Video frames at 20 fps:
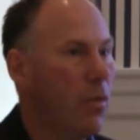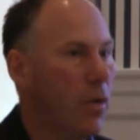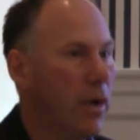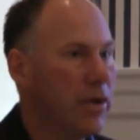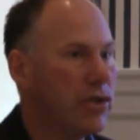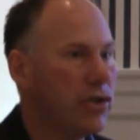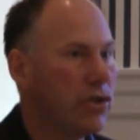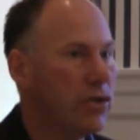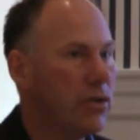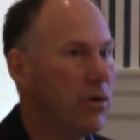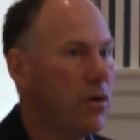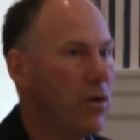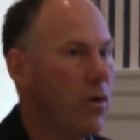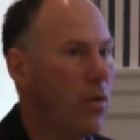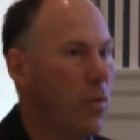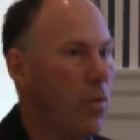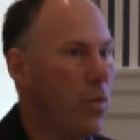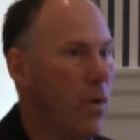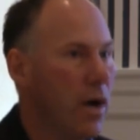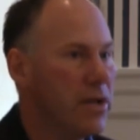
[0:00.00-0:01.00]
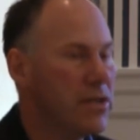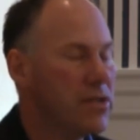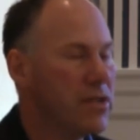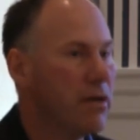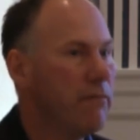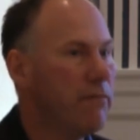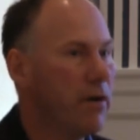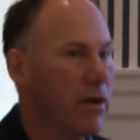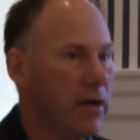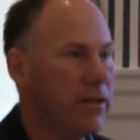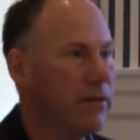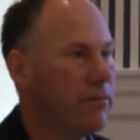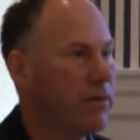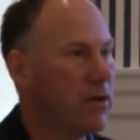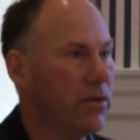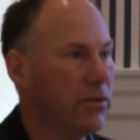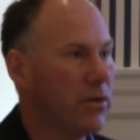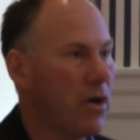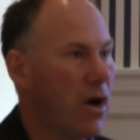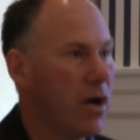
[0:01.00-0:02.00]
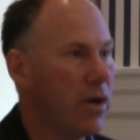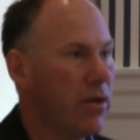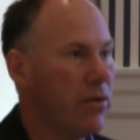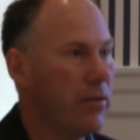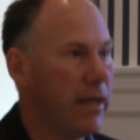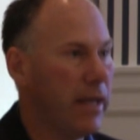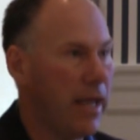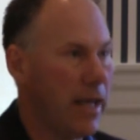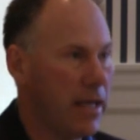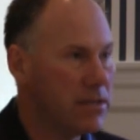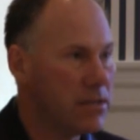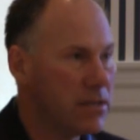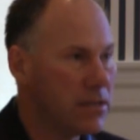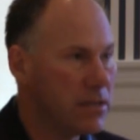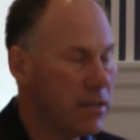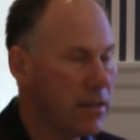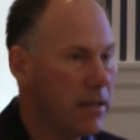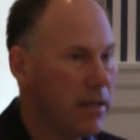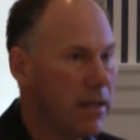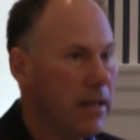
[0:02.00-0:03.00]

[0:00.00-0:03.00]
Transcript: which was very difficult to argue against.